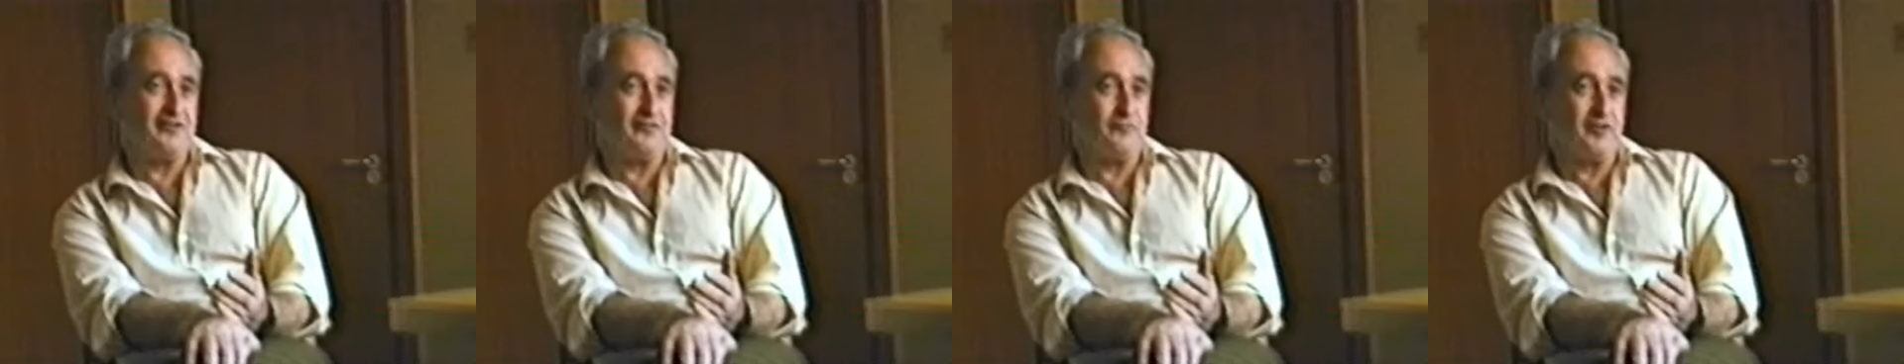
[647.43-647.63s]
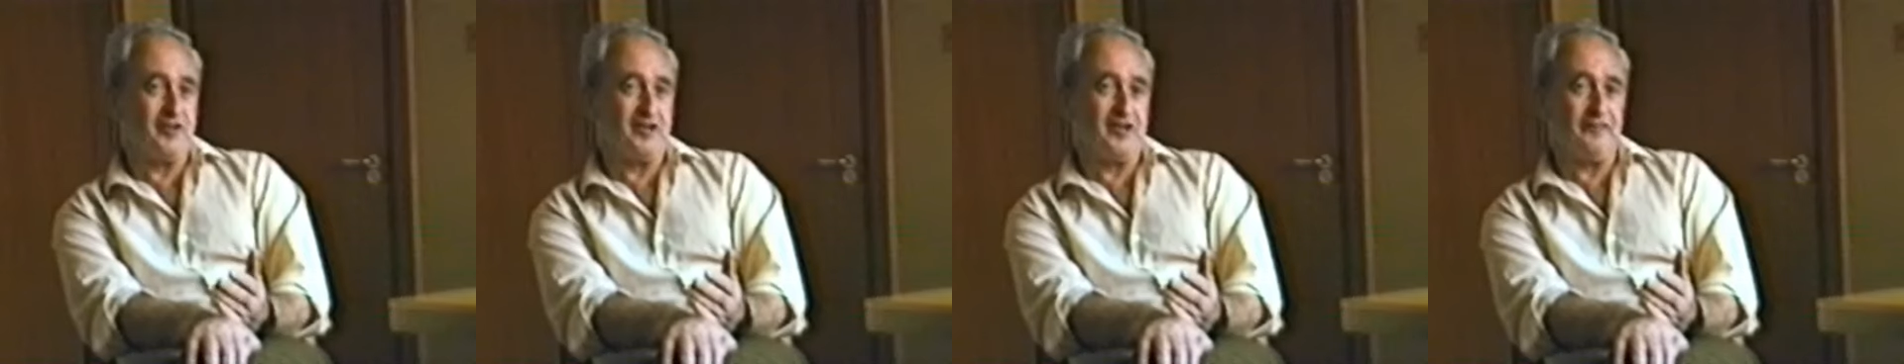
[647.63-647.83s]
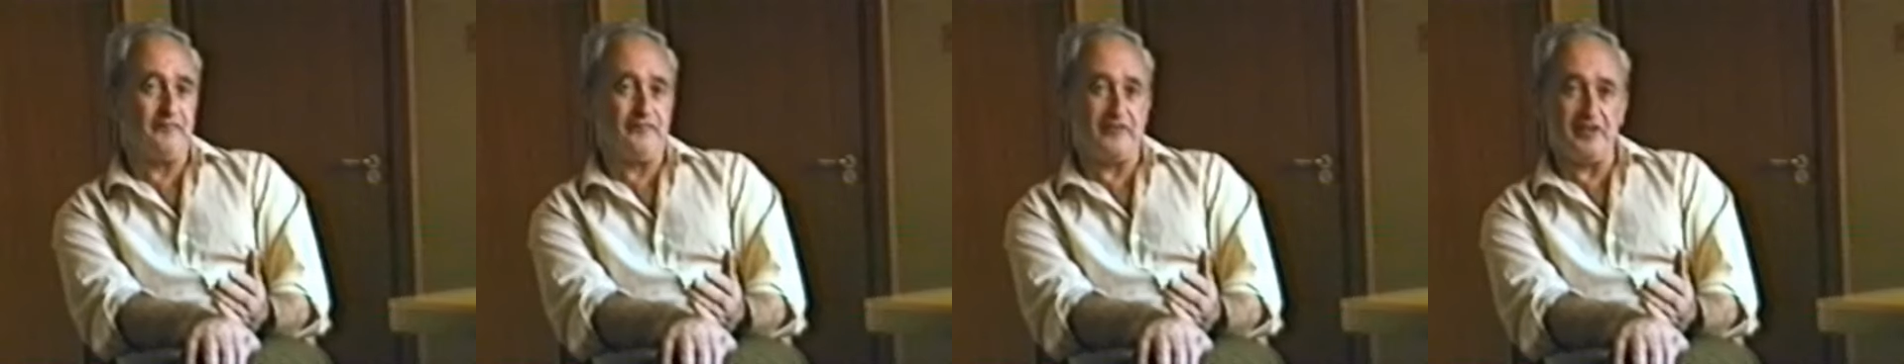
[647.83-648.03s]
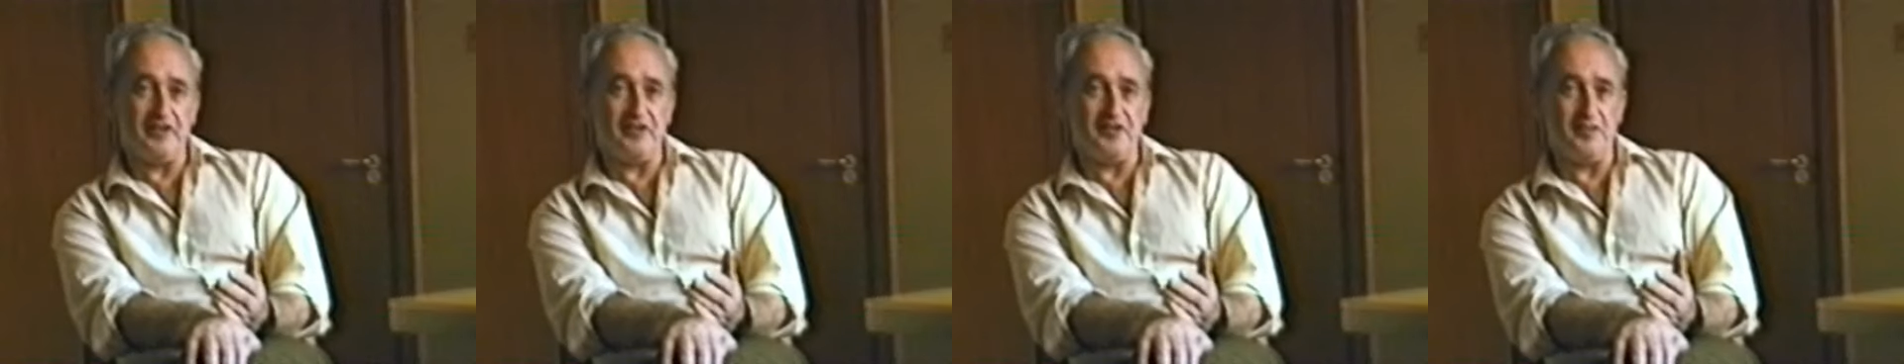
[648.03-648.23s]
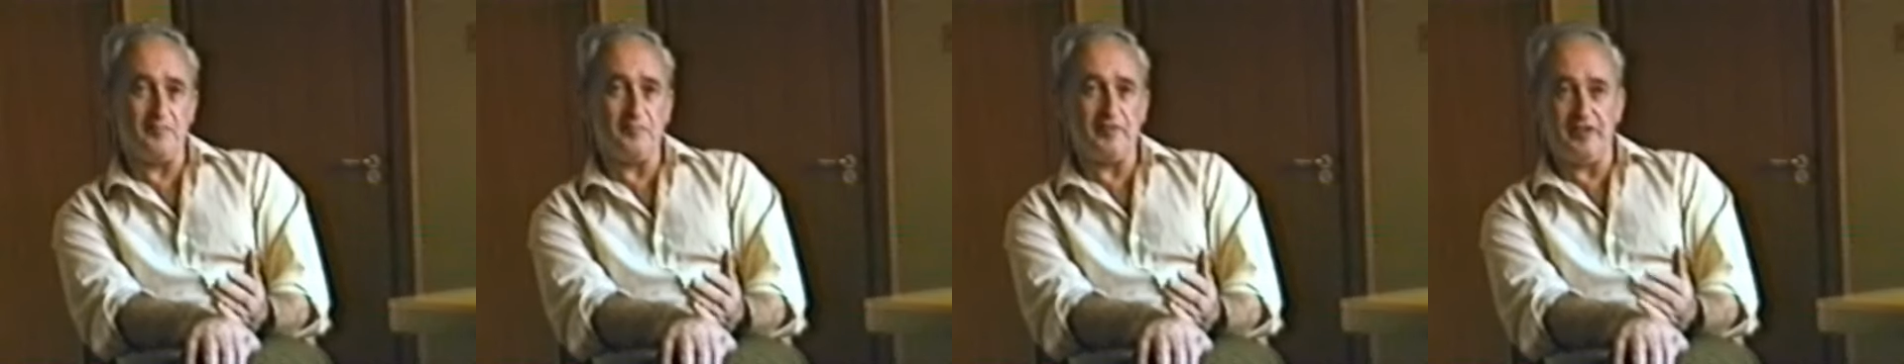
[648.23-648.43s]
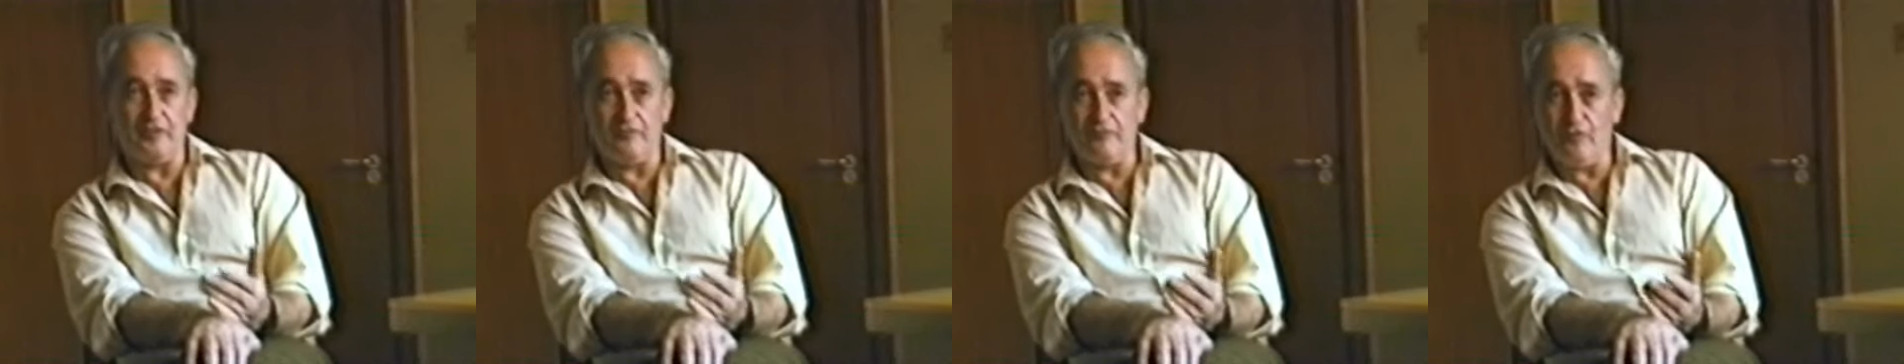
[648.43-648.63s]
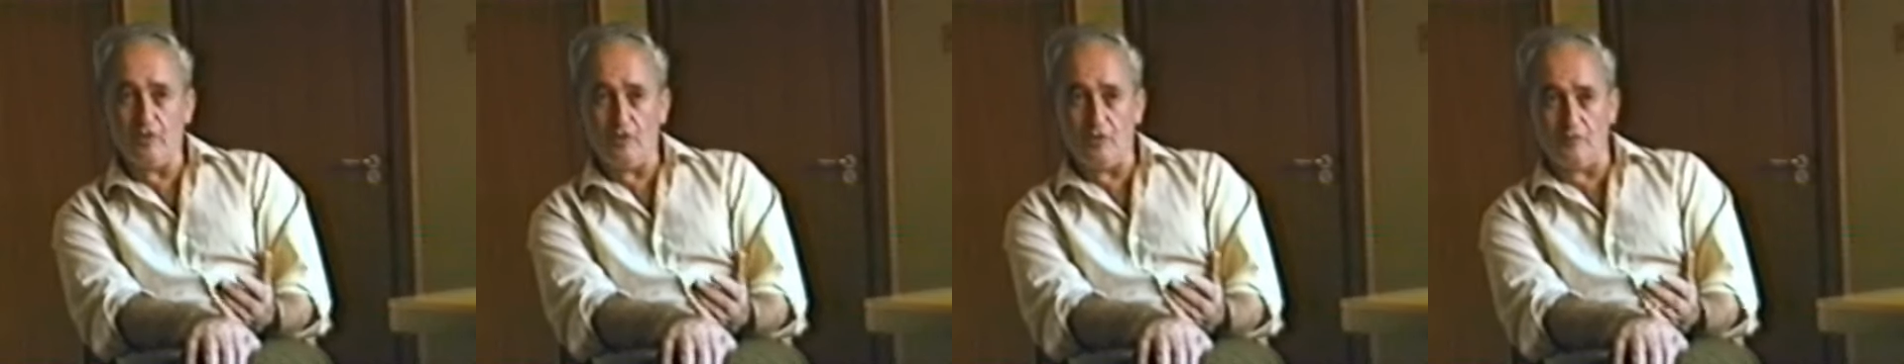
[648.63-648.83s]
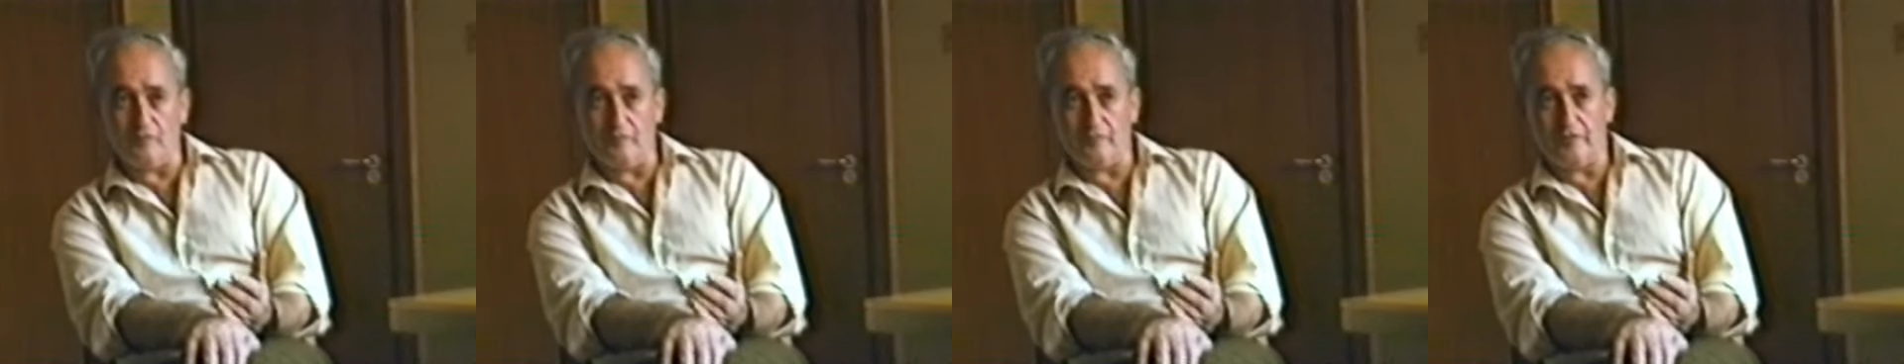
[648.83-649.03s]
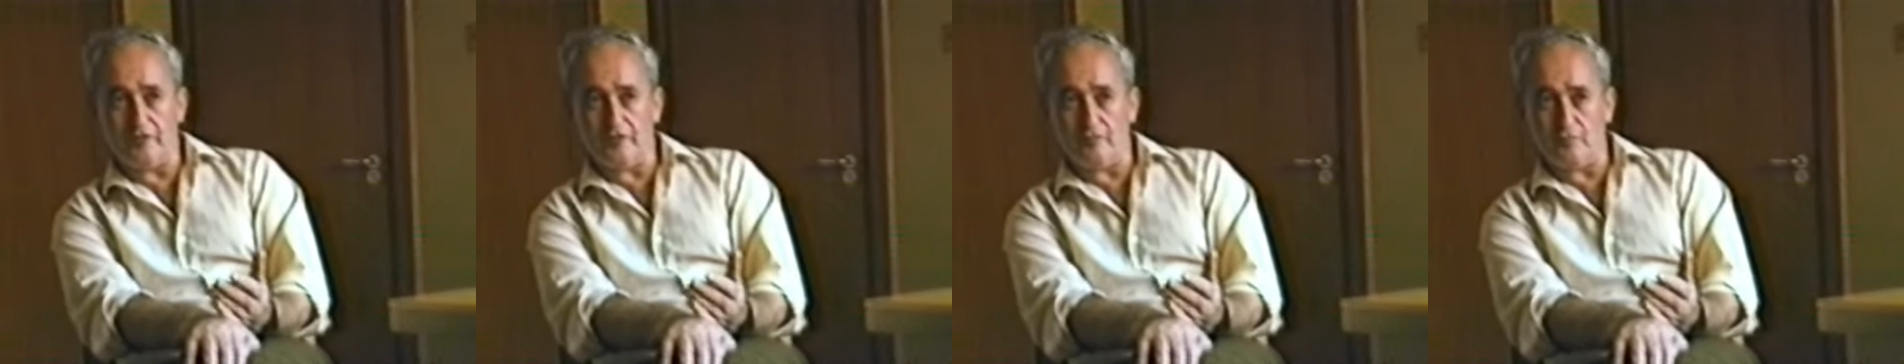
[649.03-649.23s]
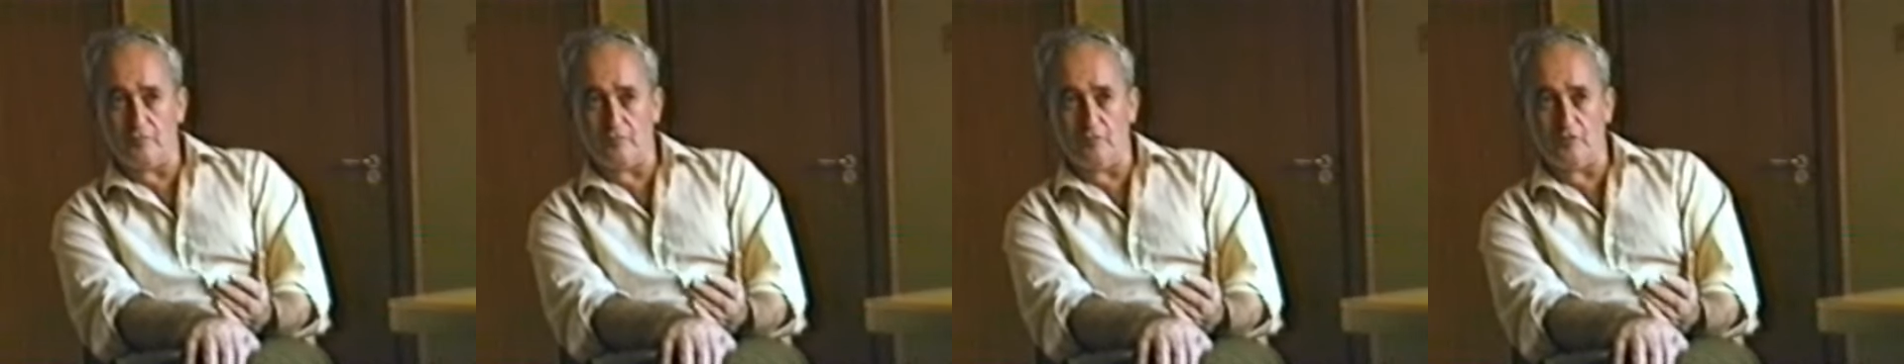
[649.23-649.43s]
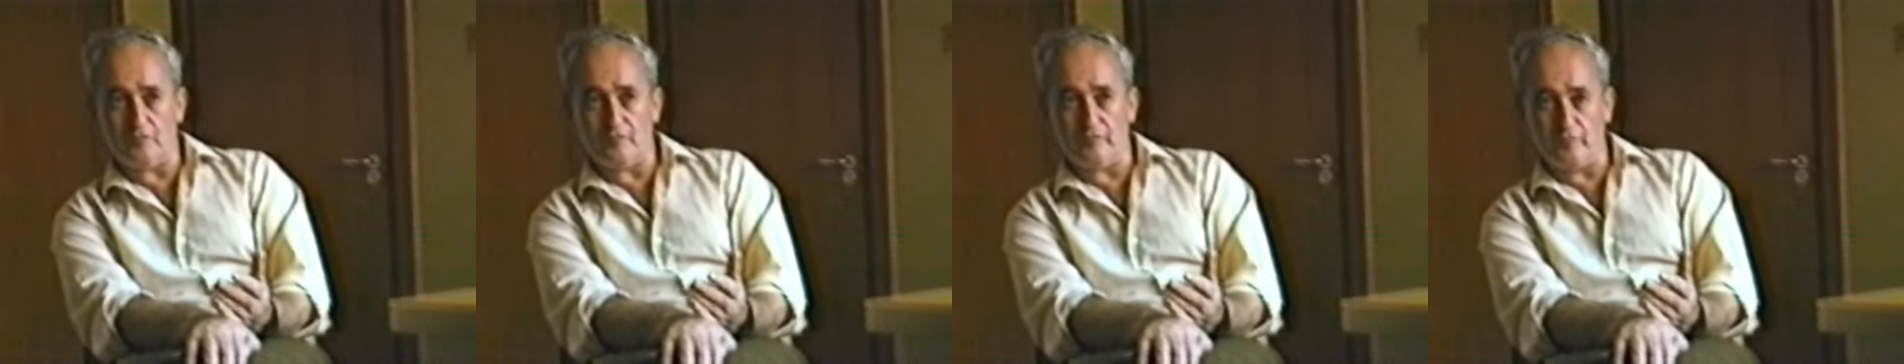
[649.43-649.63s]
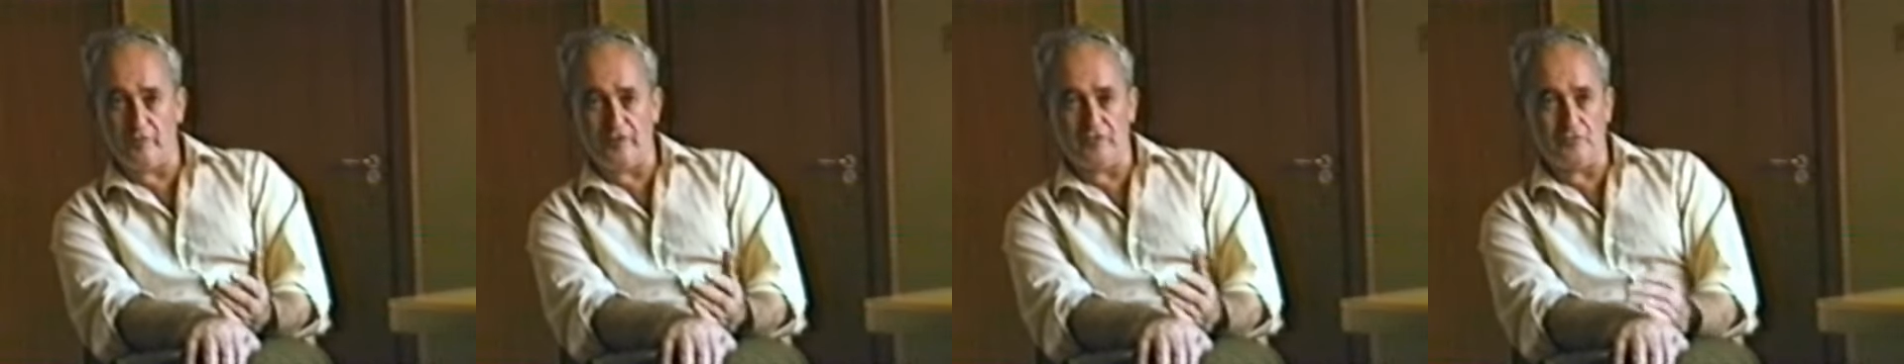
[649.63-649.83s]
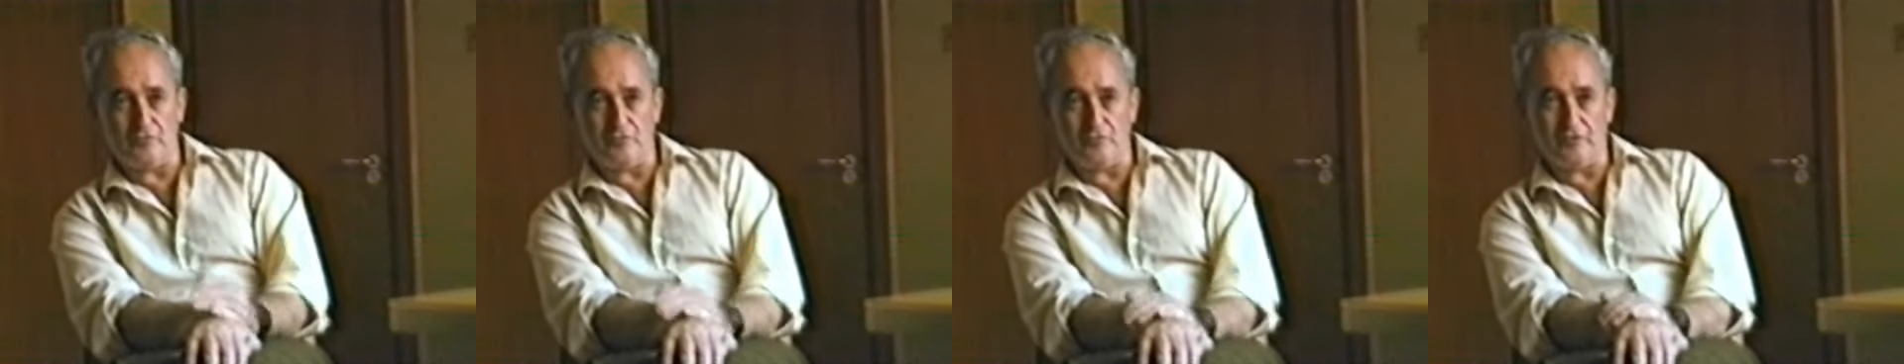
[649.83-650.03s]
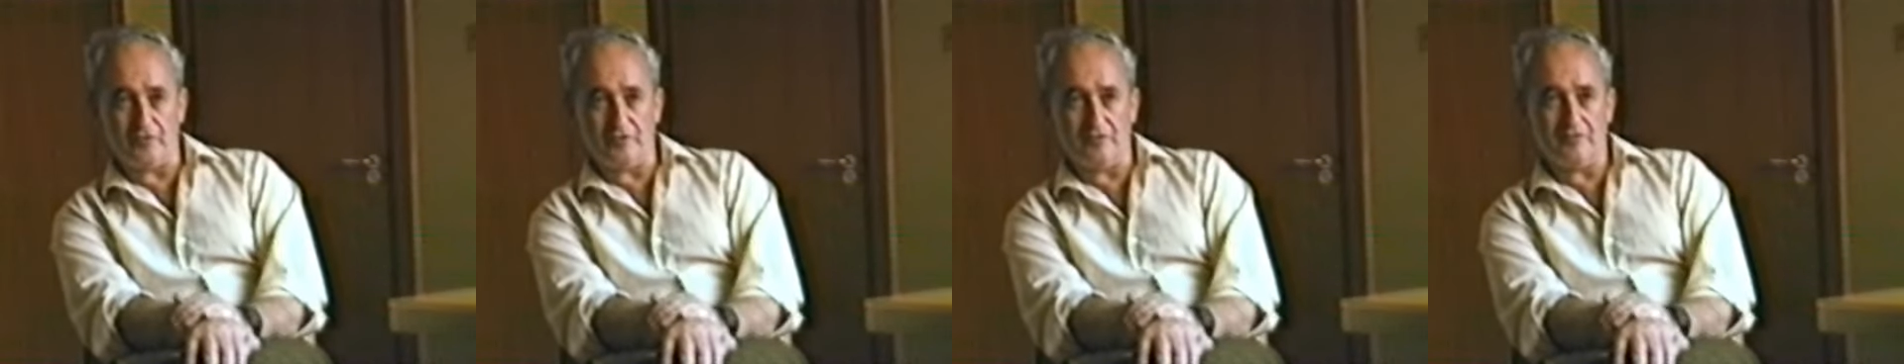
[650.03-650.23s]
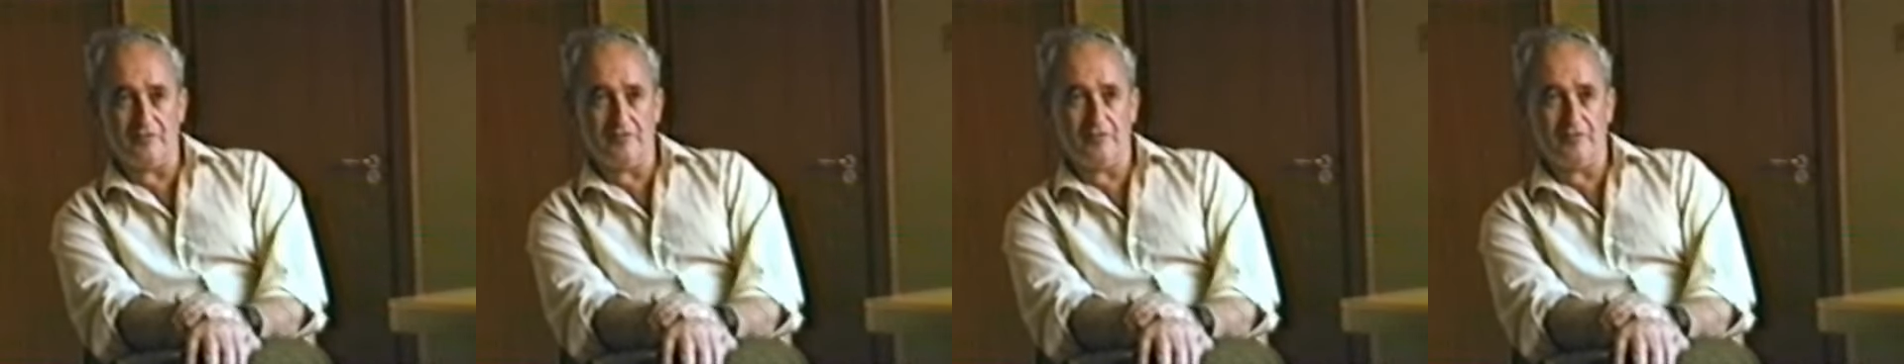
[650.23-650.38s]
we became very deeply involved in what we were doing.